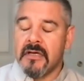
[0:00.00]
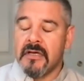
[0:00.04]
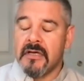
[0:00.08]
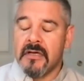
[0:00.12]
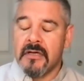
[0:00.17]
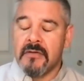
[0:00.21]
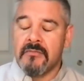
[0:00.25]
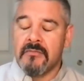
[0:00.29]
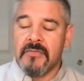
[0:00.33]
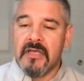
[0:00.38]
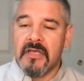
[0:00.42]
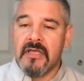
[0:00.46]

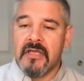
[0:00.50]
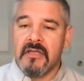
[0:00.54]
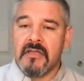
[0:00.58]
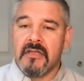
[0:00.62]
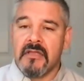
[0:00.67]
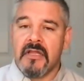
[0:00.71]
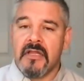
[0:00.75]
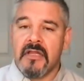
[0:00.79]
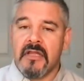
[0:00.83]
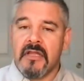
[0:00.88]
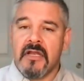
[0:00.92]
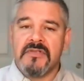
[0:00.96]

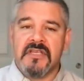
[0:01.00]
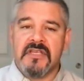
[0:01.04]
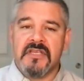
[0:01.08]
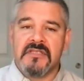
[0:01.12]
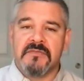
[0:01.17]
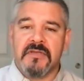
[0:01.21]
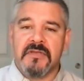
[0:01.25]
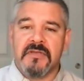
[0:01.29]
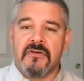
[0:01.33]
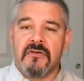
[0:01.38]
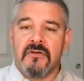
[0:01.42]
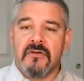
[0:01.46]
And that always
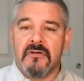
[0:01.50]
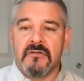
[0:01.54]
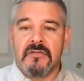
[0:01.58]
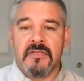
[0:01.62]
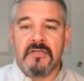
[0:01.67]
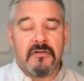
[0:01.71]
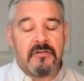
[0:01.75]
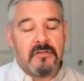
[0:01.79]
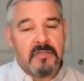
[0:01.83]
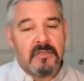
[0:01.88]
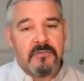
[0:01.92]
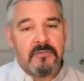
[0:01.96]
gets me cool.
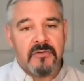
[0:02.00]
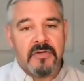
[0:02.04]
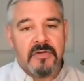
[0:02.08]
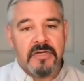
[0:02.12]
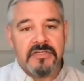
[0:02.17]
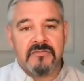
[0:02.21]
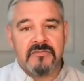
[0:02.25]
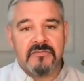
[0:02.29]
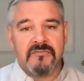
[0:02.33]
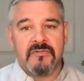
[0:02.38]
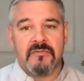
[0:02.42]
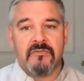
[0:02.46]

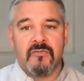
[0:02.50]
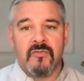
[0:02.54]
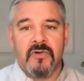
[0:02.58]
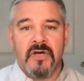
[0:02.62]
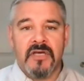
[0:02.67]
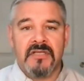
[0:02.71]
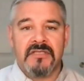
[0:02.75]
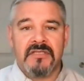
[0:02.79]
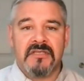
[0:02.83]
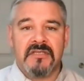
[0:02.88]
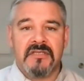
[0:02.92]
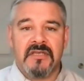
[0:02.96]
Liberation from
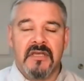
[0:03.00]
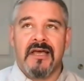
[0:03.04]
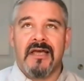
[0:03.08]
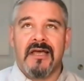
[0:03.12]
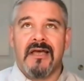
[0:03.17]
what?